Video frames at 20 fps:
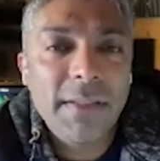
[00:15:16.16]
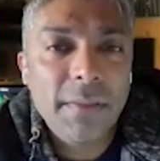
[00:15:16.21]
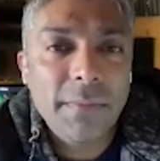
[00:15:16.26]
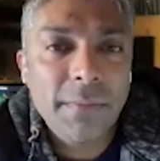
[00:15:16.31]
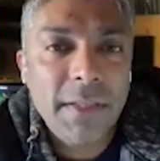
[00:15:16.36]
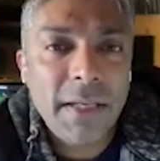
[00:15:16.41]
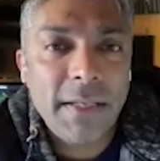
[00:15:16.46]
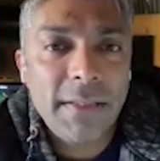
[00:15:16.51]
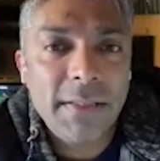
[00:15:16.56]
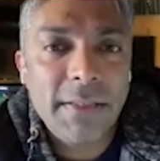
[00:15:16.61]

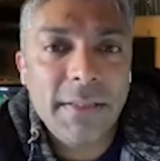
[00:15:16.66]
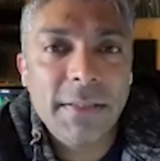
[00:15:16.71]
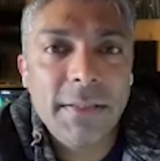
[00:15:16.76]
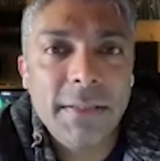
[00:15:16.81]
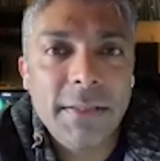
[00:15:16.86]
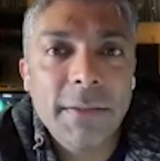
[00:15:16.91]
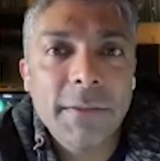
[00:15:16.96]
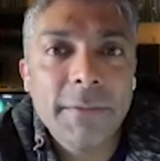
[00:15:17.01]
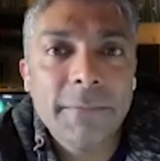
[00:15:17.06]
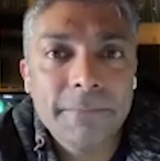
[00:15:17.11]
some
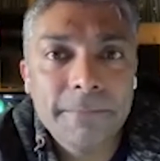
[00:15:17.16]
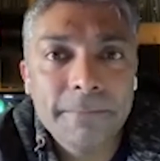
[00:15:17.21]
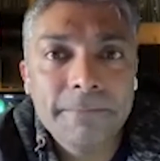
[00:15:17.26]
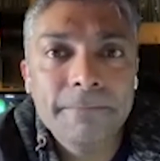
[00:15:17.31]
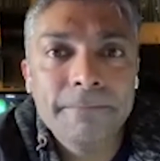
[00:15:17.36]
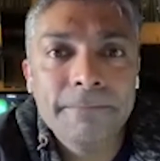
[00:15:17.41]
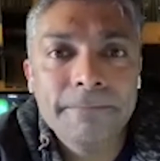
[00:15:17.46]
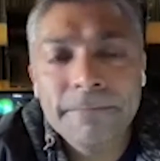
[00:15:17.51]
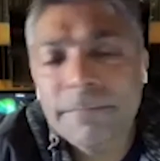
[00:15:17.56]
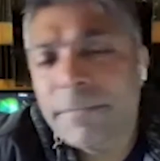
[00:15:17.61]
tests.
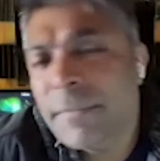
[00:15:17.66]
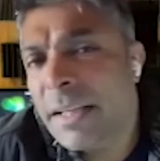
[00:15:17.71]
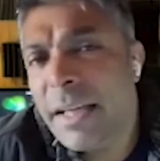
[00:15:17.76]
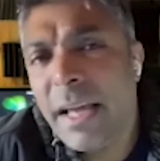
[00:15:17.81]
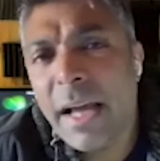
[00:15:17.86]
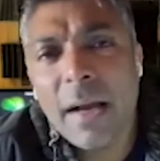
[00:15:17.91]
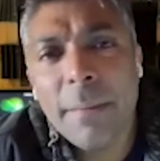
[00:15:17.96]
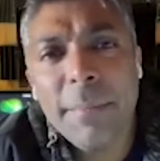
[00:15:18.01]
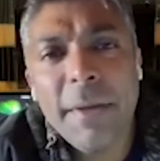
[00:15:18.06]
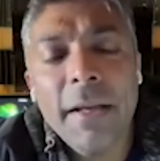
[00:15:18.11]

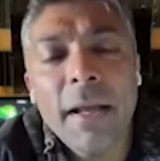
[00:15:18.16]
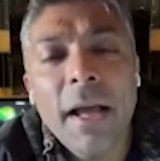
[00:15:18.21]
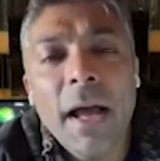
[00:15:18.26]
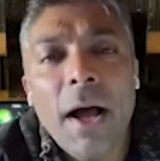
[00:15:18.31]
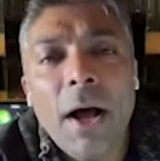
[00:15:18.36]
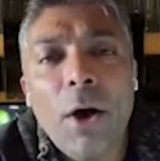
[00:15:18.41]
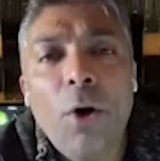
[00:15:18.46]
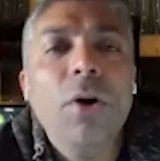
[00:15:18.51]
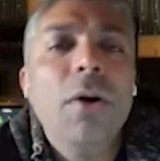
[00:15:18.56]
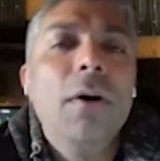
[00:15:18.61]
Yeah, I mean,
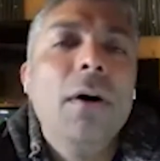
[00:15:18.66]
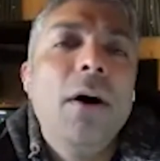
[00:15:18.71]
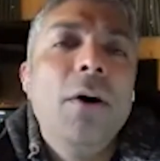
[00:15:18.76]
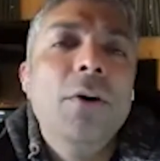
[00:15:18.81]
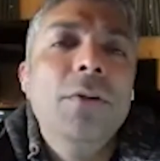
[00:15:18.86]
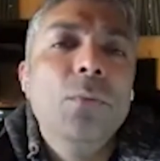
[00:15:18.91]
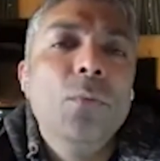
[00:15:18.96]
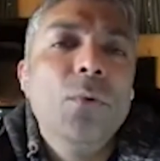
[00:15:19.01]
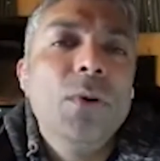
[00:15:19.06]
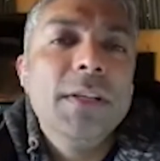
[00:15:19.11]
or
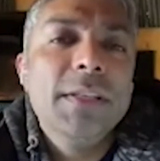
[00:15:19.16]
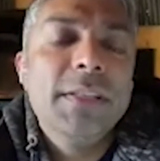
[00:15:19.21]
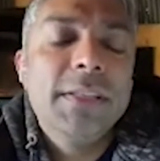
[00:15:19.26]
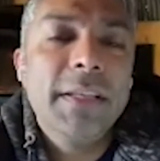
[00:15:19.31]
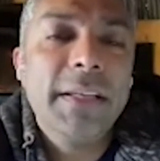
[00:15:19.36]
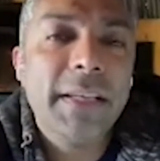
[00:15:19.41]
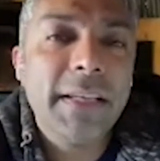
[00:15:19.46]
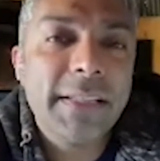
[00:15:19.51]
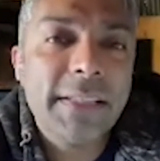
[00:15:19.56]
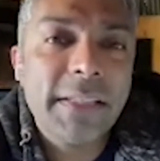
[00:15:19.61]
the worst
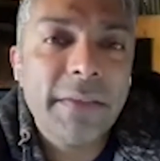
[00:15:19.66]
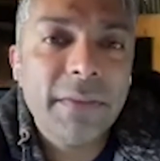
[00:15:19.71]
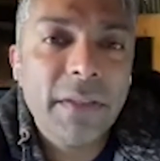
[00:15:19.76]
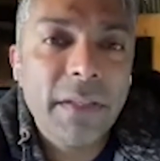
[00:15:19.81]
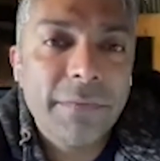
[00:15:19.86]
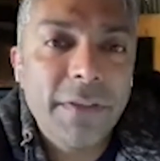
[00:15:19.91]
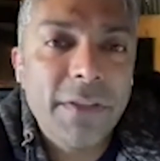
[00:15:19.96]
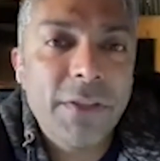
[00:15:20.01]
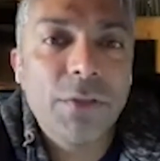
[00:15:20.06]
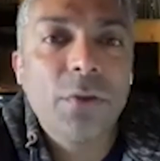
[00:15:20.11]
thing is, even
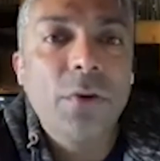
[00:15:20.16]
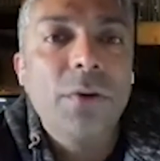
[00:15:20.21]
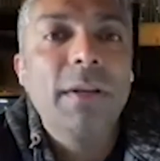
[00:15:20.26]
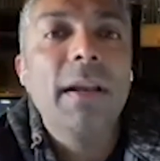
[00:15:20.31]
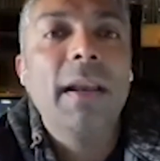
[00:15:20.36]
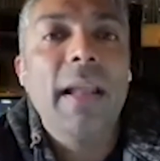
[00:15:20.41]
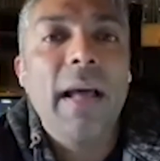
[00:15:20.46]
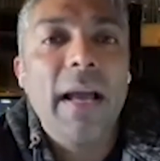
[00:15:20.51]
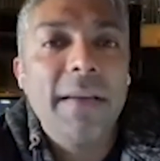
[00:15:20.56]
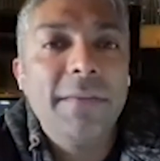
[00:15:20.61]
if it's not a
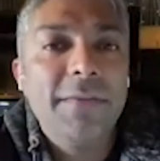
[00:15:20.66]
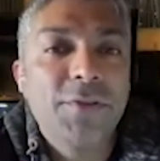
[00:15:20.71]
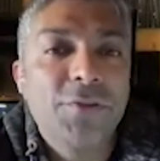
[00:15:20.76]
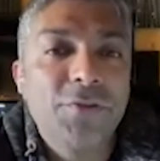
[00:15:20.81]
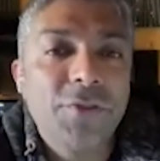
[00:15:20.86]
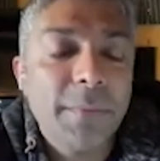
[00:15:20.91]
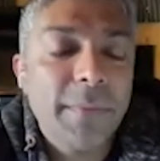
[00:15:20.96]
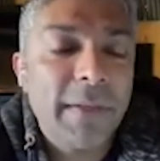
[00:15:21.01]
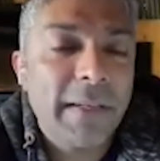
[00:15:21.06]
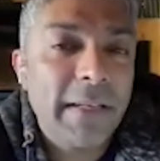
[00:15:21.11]
live
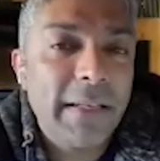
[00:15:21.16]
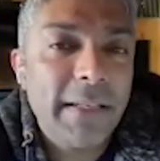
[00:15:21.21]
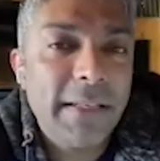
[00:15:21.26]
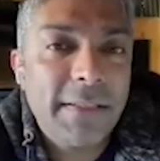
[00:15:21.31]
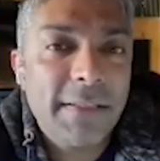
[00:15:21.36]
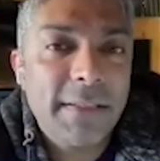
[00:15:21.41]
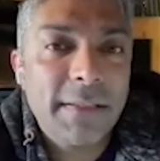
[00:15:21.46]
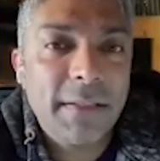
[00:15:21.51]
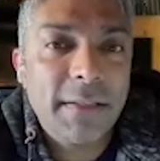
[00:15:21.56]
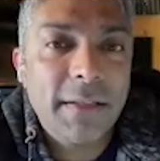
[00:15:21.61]
stream, at
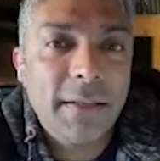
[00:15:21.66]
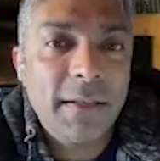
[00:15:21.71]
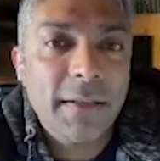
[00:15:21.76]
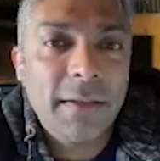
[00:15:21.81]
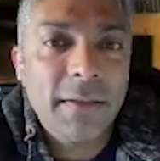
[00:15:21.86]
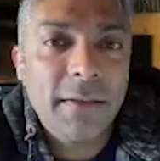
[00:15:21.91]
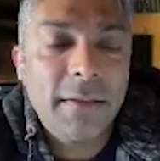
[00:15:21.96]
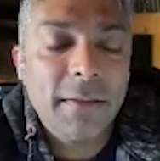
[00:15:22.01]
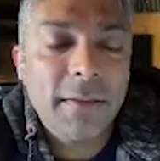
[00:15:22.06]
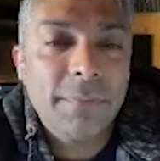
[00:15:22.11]
least
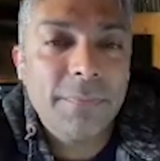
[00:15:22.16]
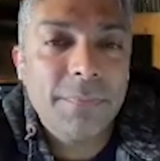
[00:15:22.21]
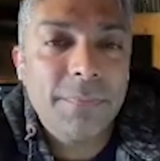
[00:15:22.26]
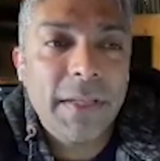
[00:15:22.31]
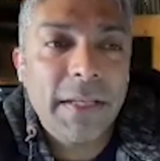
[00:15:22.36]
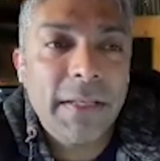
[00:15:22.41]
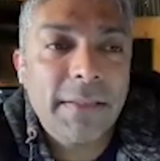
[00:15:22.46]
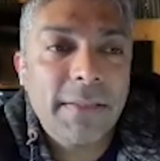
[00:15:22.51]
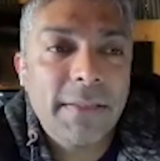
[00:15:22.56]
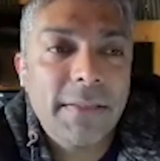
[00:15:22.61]

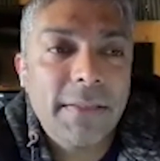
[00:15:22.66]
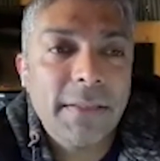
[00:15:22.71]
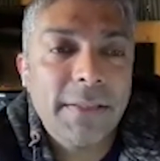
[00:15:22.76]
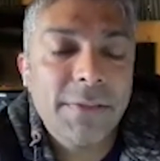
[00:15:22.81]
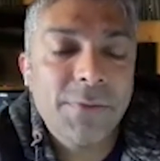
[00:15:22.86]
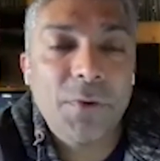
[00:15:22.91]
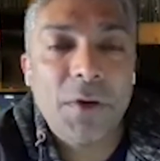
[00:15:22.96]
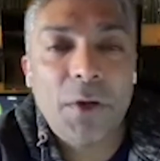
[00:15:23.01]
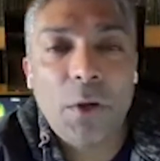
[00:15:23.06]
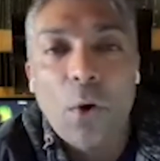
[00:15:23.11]

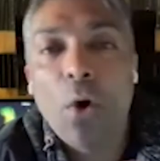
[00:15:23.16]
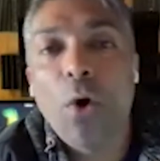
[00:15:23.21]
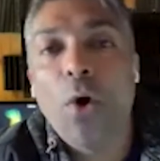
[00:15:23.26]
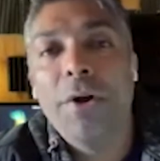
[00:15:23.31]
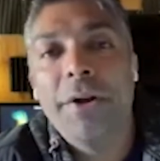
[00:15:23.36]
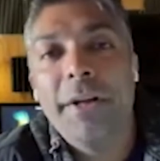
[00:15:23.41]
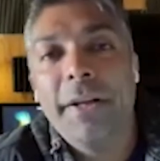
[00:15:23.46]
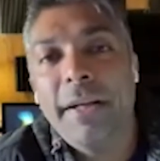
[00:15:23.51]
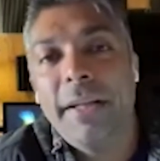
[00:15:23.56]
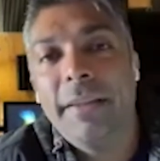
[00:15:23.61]
it's
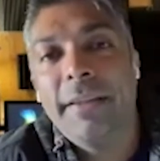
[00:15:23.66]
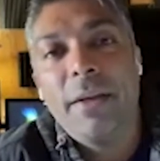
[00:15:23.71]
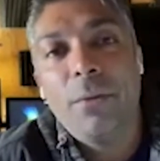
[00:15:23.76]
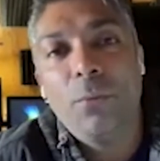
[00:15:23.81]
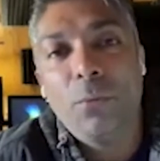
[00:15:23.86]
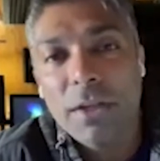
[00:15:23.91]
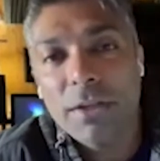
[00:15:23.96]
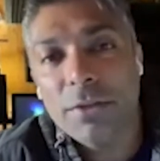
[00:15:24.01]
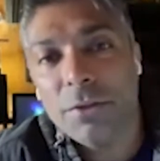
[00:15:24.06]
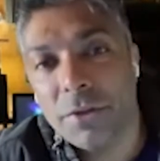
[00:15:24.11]
recorded, and
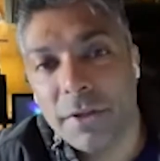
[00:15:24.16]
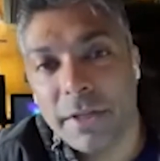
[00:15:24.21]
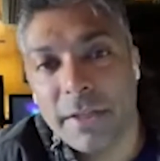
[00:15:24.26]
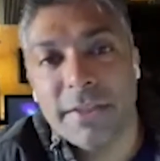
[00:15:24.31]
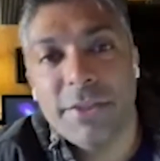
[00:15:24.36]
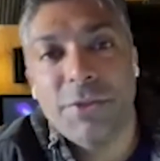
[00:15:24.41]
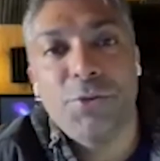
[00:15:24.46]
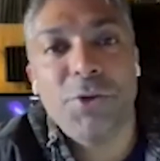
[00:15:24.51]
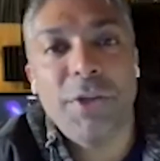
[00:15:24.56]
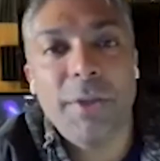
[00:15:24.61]
then you can
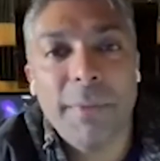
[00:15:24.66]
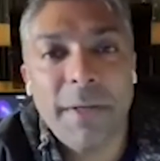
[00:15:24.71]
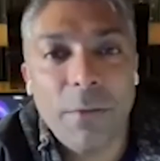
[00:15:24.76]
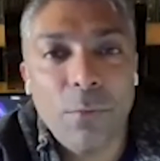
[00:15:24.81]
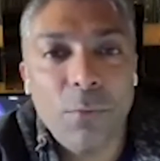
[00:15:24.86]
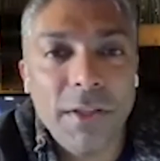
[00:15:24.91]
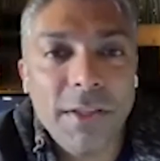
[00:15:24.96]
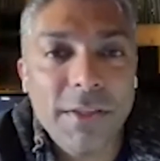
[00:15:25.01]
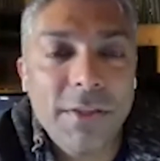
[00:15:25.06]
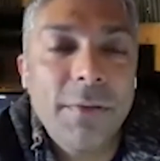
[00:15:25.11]
stream it
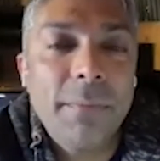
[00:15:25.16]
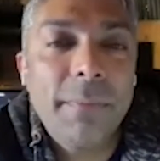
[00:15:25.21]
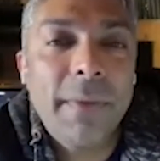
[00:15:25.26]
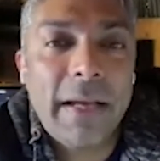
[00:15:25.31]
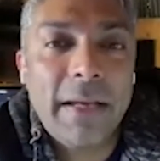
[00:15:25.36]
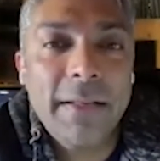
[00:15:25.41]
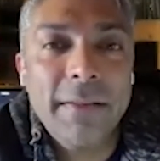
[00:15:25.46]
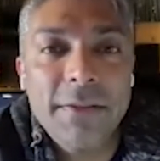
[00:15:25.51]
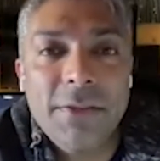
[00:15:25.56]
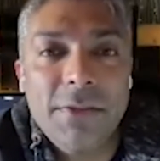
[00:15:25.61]
once you're
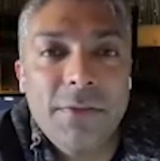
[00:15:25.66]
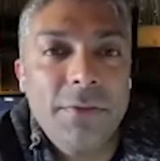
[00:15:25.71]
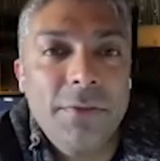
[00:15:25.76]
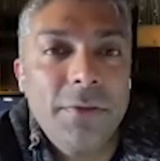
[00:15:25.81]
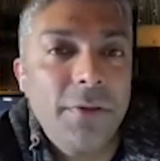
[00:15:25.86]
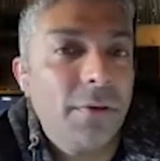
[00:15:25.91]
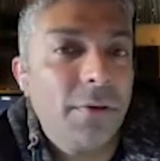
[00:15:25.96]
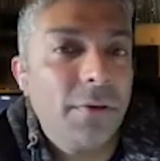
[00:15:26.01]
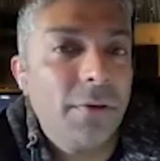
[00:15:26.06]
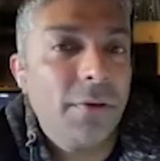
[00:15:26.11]
back in the
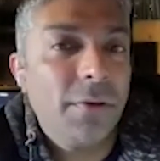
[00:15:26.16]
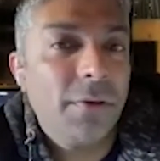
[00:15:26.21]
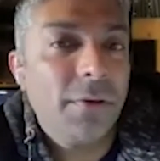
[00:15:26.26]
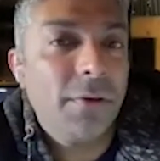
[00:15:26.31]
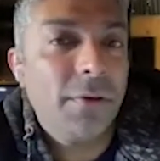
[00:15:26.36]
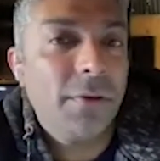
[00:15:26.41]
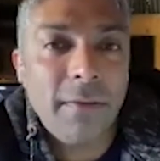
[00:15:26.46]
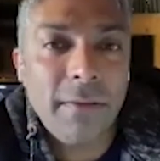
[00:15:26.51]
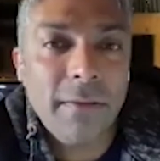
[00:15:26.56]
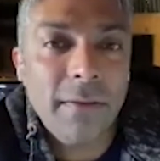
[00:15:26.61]
studio or back
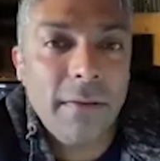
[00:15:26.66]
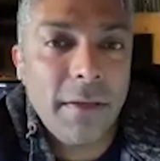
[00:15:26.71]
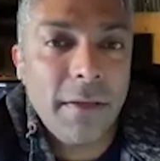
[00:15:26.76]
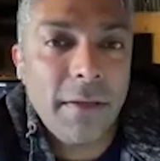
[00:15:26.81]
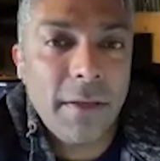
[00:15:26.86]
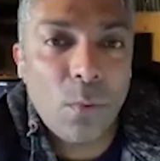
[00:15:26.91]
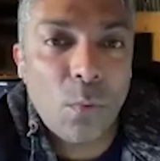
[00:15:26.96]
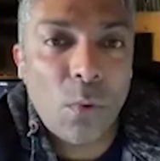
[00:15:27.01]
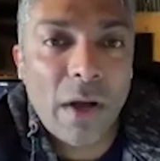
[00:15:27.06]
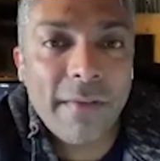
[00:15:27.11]
in a
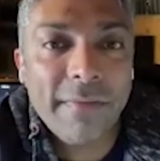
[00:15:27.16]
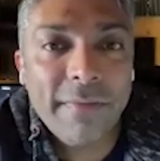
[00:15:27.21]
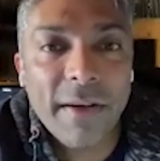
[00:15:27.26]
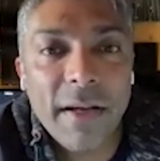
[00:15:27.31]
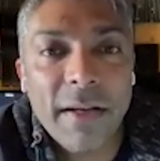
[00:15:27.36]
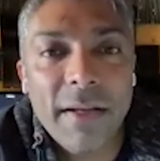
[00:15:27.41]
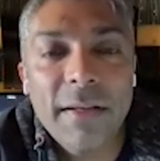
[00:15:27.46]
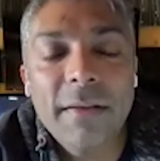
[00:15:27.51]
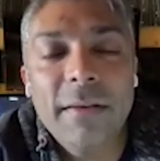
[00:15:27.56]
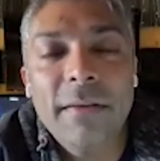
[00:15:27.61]
Wi-Fi